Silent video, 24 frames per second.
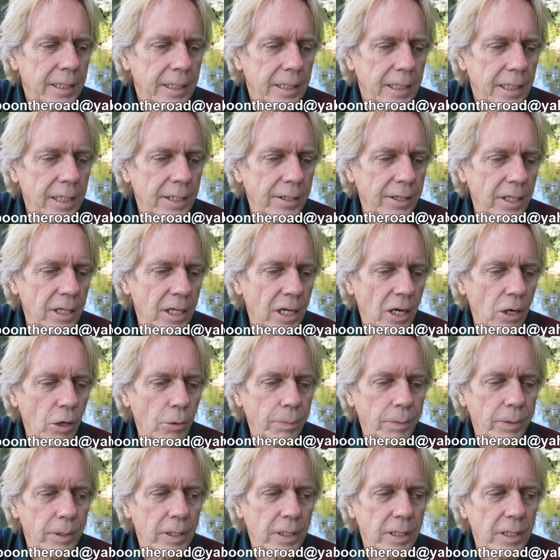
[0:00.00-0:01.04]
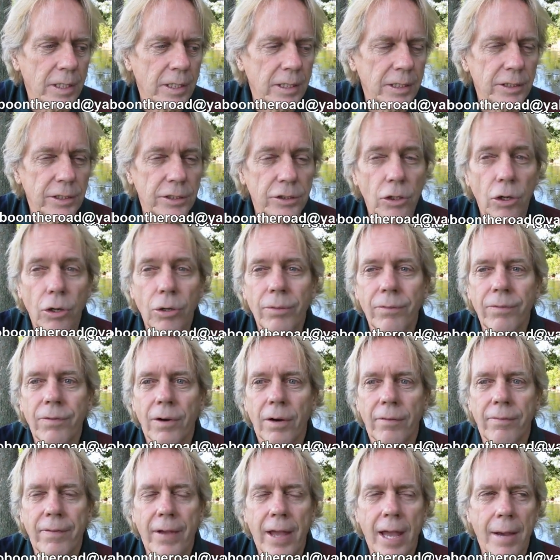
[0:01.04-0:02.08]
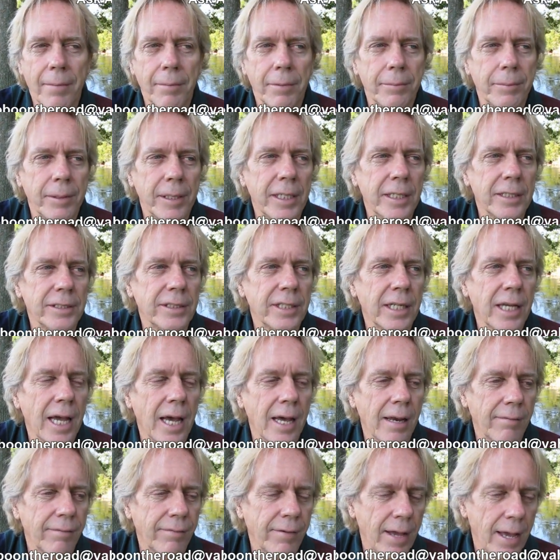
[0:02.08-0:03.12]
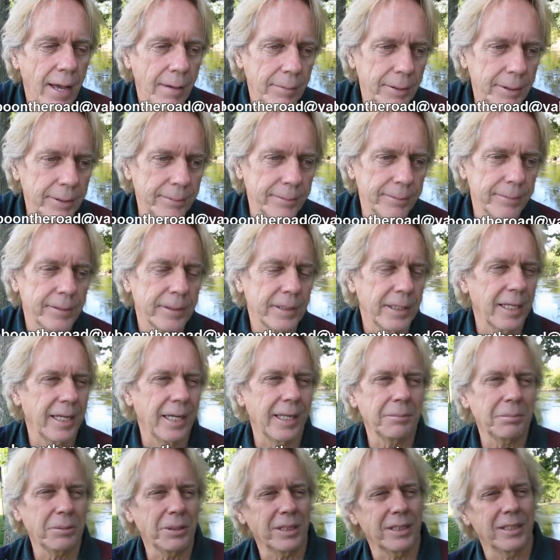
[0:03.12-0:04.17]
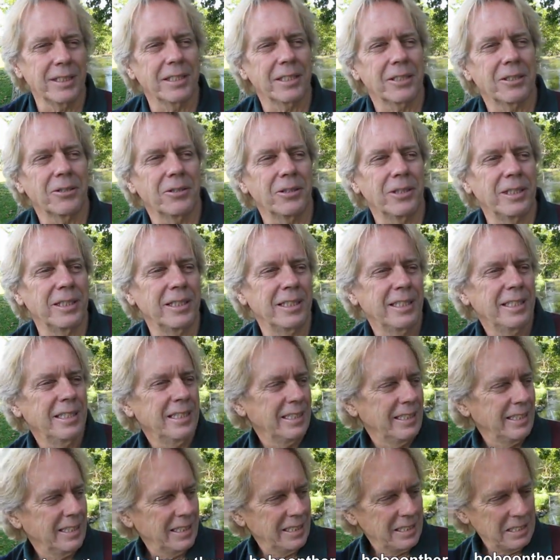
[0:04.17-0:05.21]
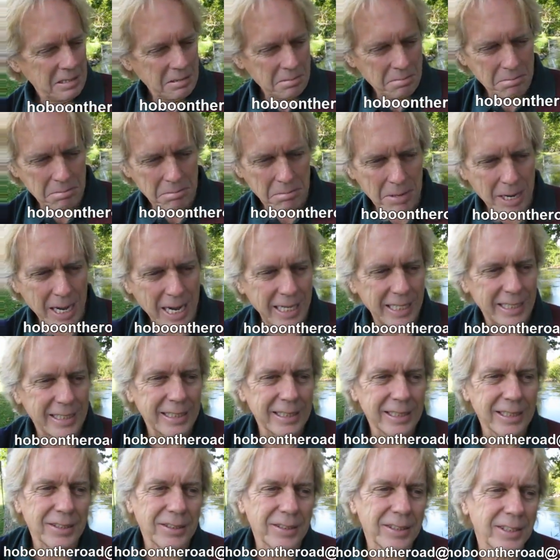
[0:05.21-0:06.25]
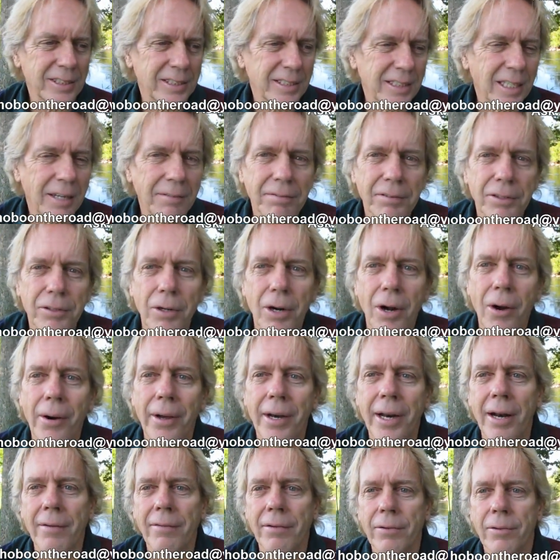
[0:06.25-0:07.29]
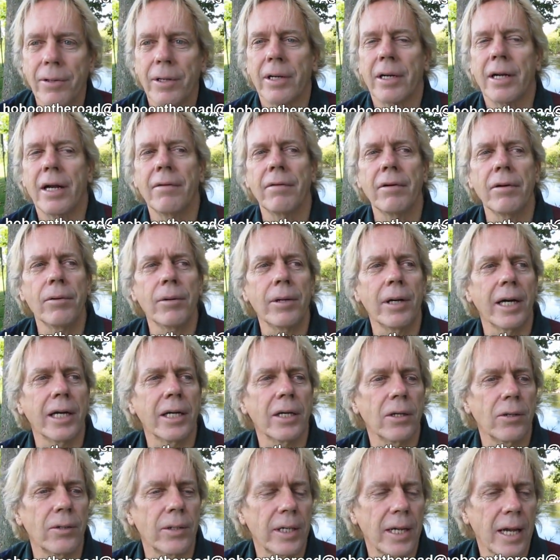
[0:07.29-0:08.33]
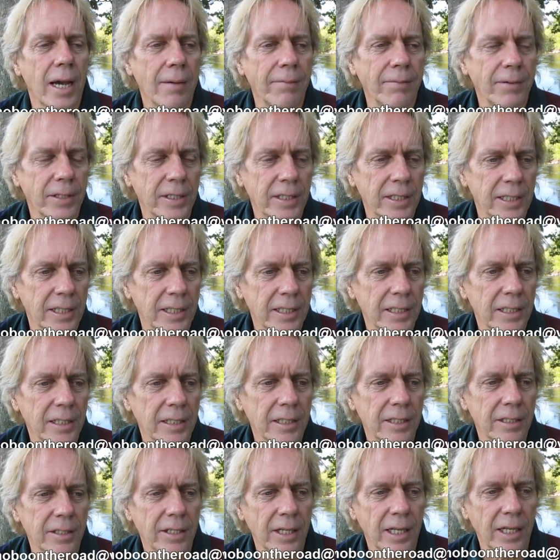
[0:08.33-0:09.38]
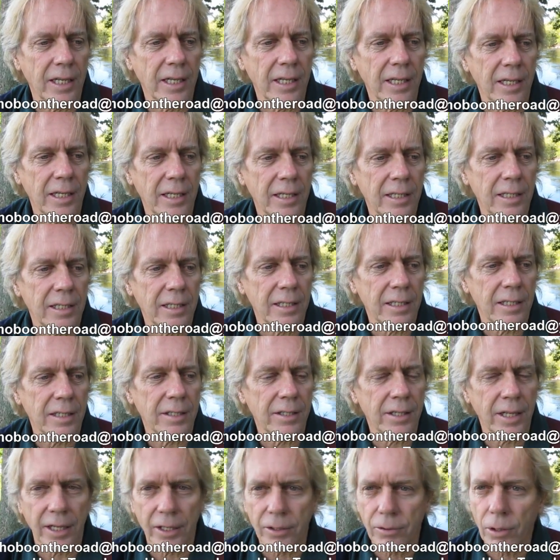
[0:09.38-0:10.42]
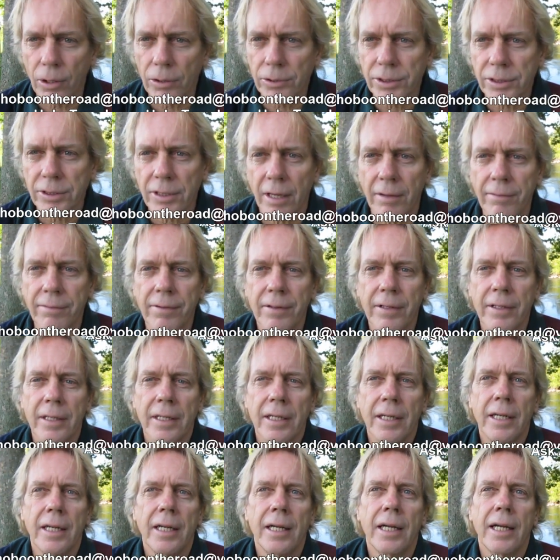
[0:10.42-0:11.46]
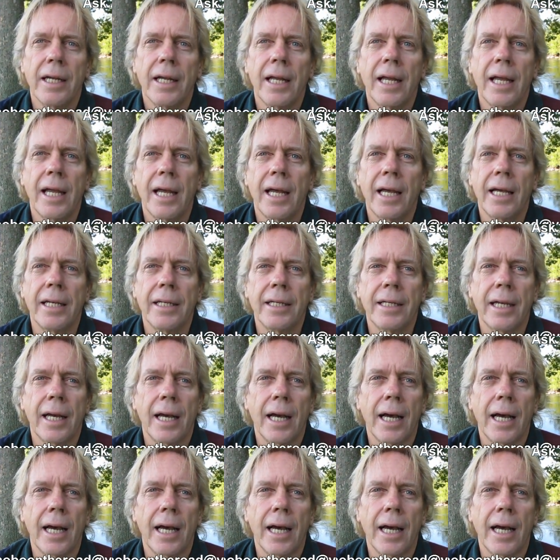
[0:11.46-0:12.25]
Ethiopia is known for a famine because they had a famine. And I'm sitting there going, man, there's stuff growing everywhere. Everywhere I go in Africa, they grow stuff. And